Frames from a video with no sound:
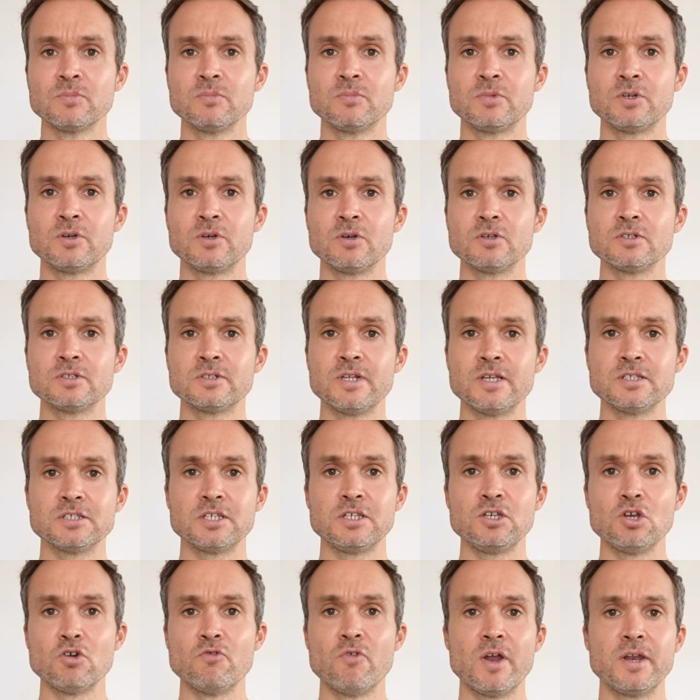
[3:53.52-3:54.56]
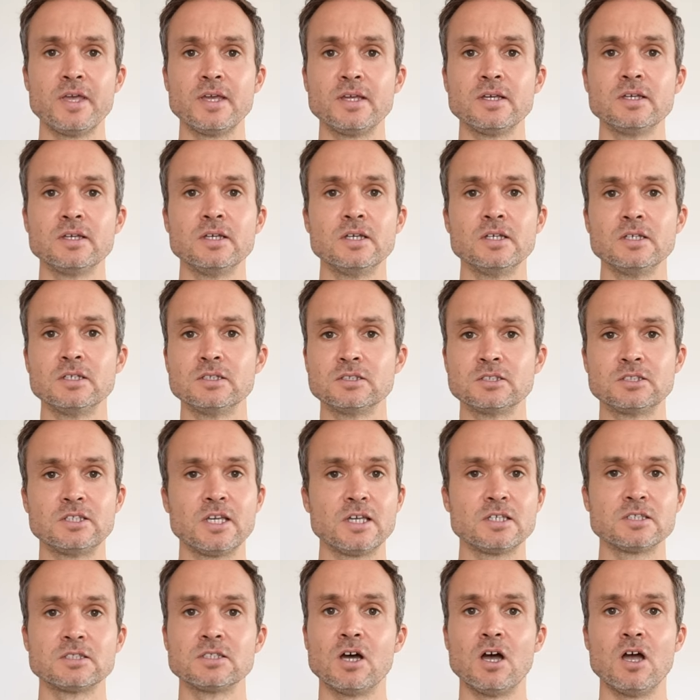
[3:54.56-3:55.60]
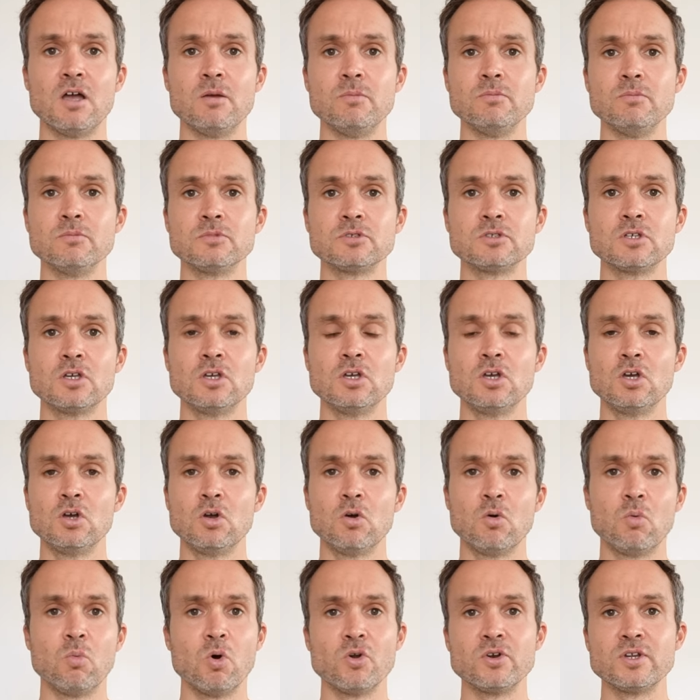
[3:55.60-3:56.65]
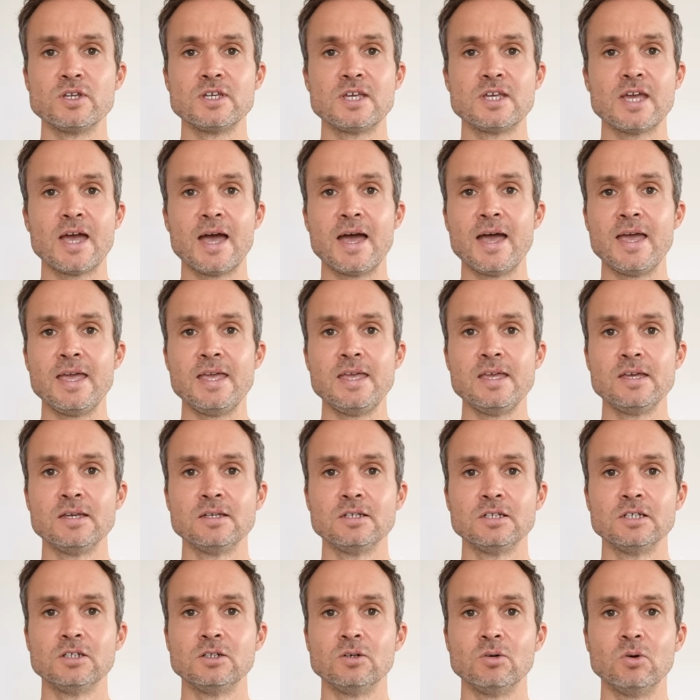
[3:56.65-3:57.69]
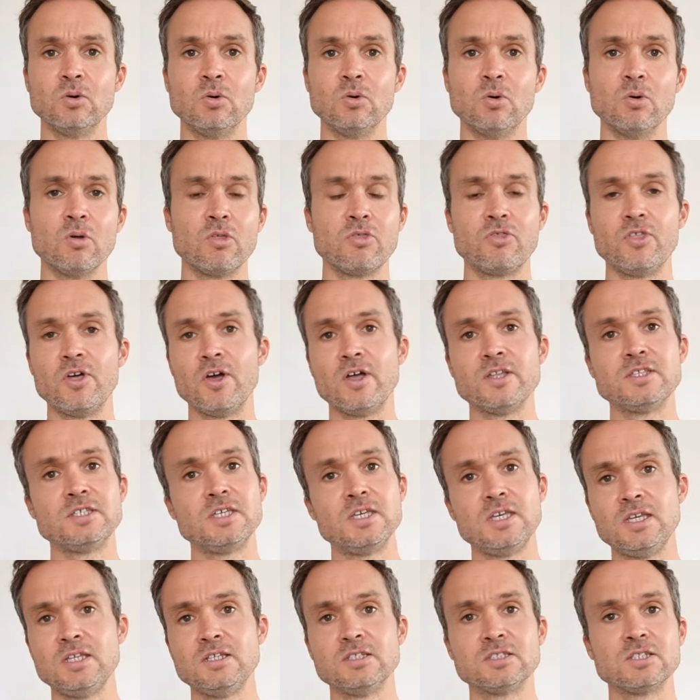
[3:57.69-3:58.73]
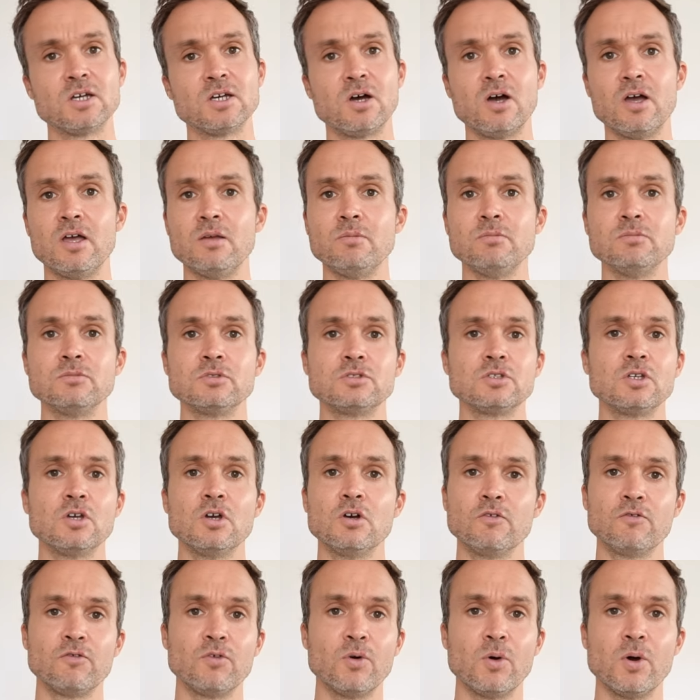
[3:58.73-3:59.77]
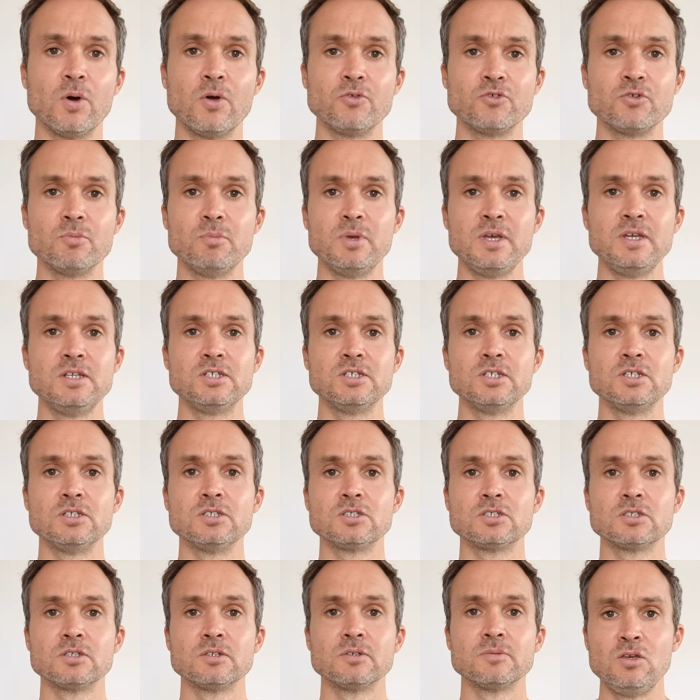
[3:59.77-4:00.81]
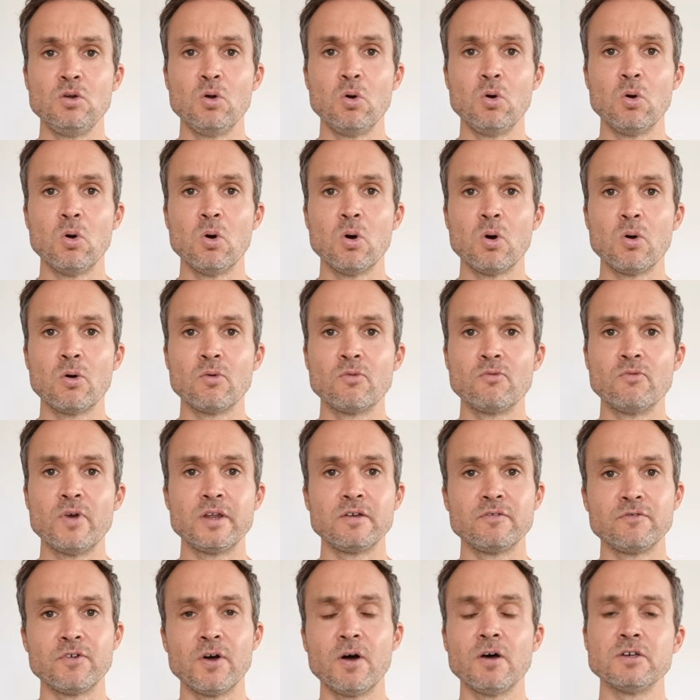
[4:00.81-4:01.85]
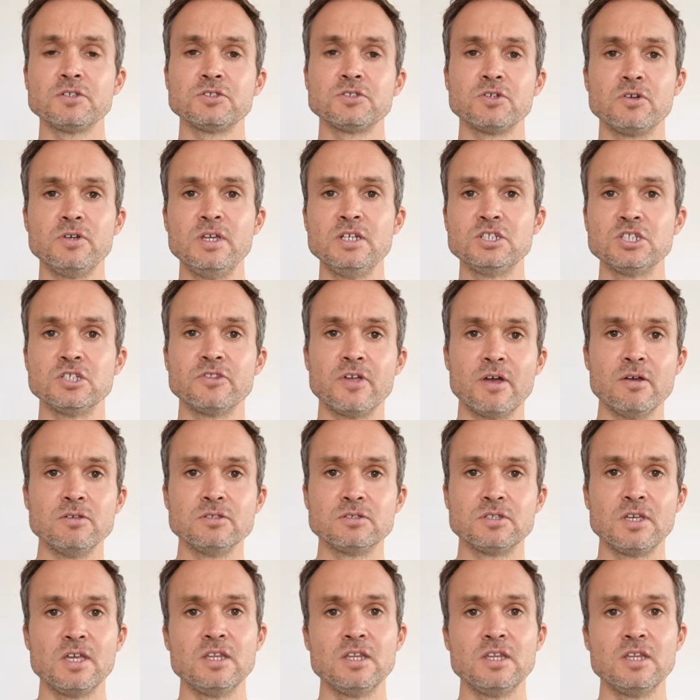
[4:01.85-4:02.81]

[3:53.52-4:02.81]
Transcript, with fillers: because let's say you're running 6 times 1K or 13 times 400 meters. You're running faster in each of those